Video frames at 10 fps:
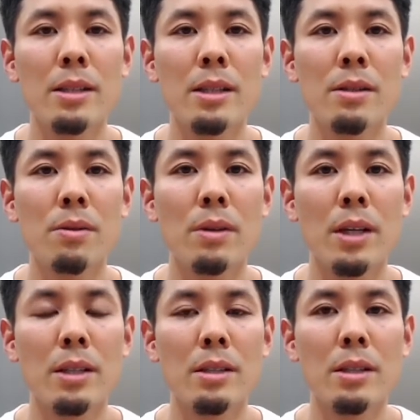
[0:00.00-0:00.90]
We
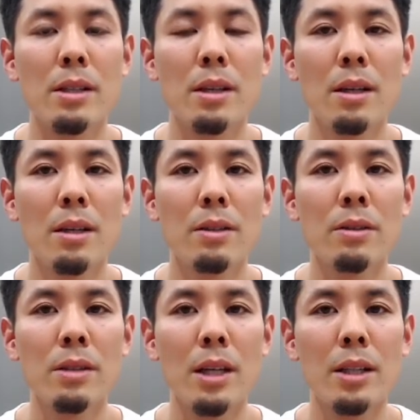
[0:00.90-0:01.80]
decided
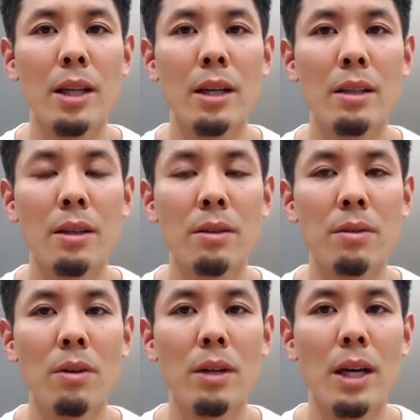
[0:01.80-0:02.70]
to reduce the
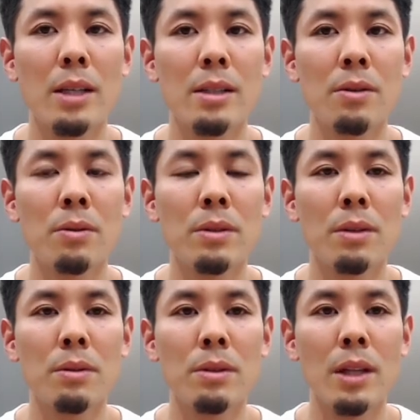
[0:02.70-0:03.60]
number of
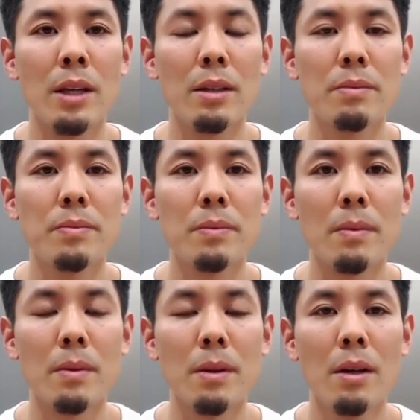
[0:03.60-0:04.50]
messages sent
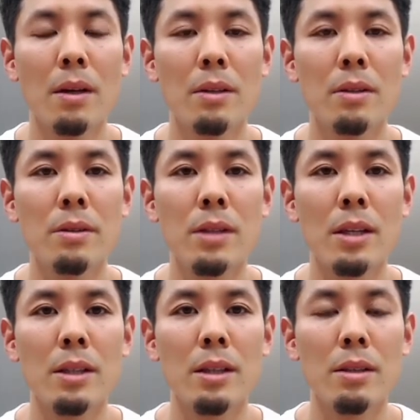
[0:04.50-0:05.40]
and improve
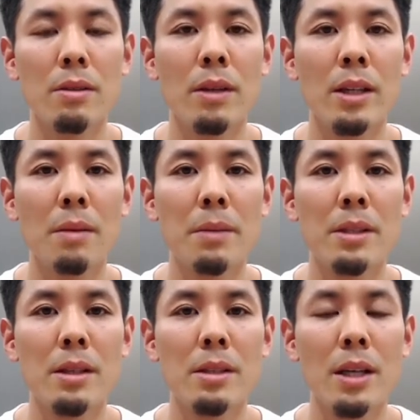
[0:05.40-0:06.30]
user targeting
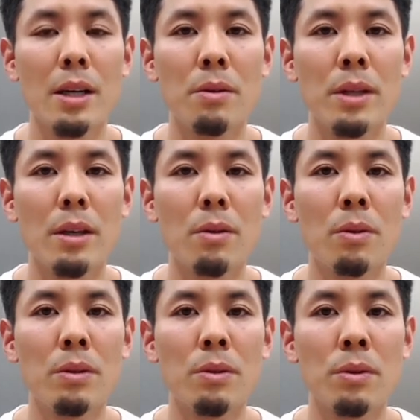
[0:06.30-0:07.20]
so that more
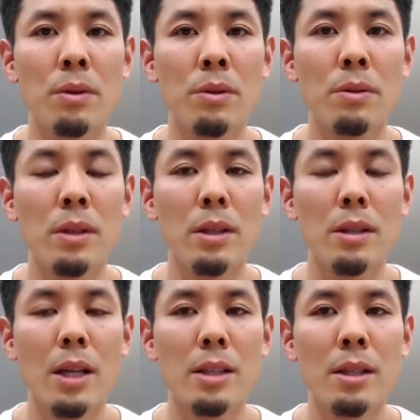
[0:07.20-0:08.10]
useful
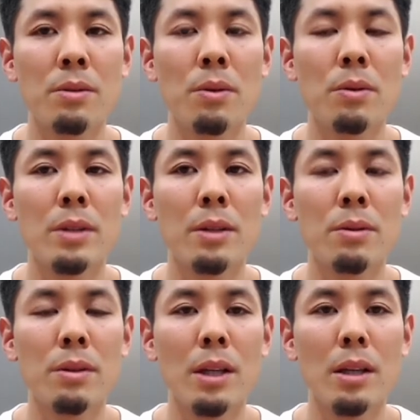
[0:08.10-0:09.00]
messages would be
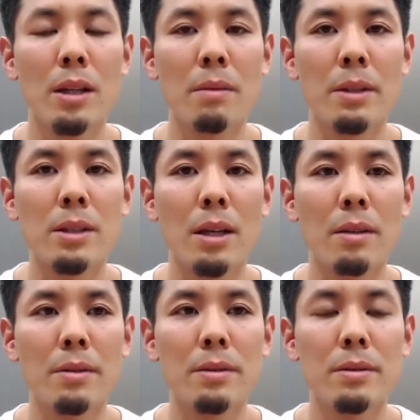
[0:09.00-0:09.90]
delivered to the
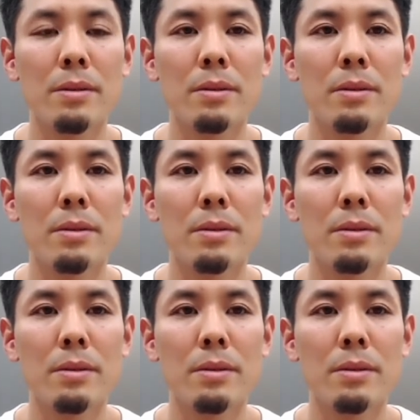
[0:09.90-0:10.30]
users.